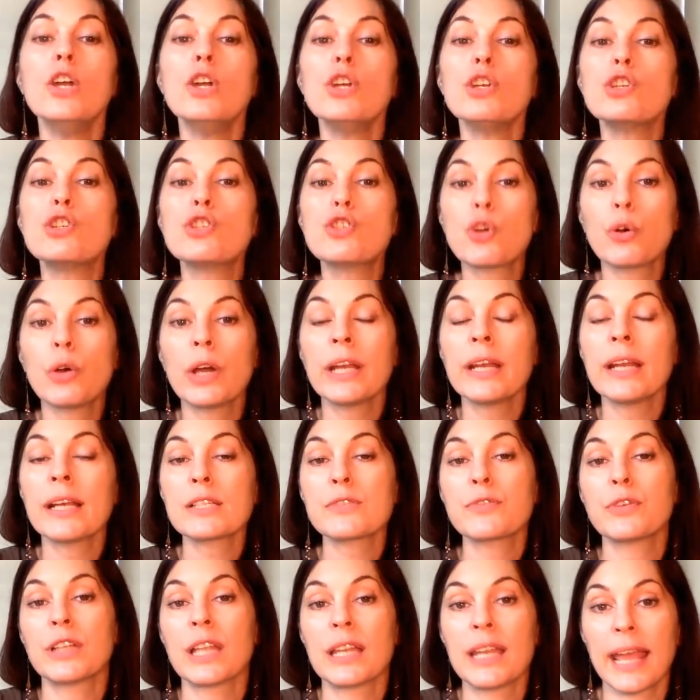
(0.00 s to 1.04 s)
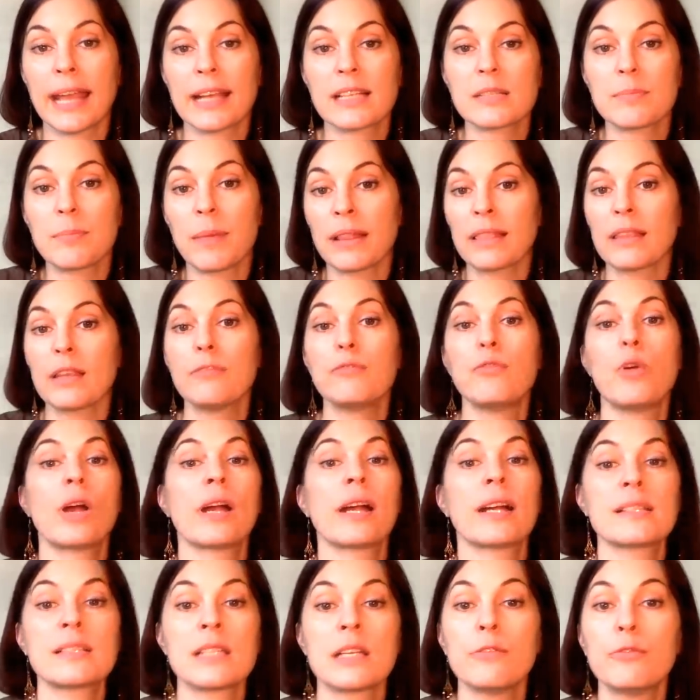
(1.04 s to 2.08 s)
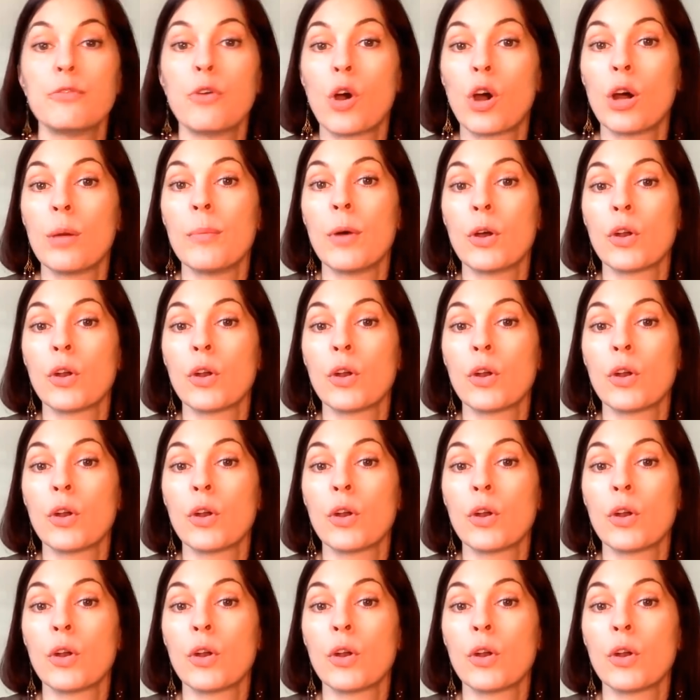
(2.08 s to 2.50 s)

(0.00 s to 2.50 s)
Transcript: join us for the next monthly forecasting forum on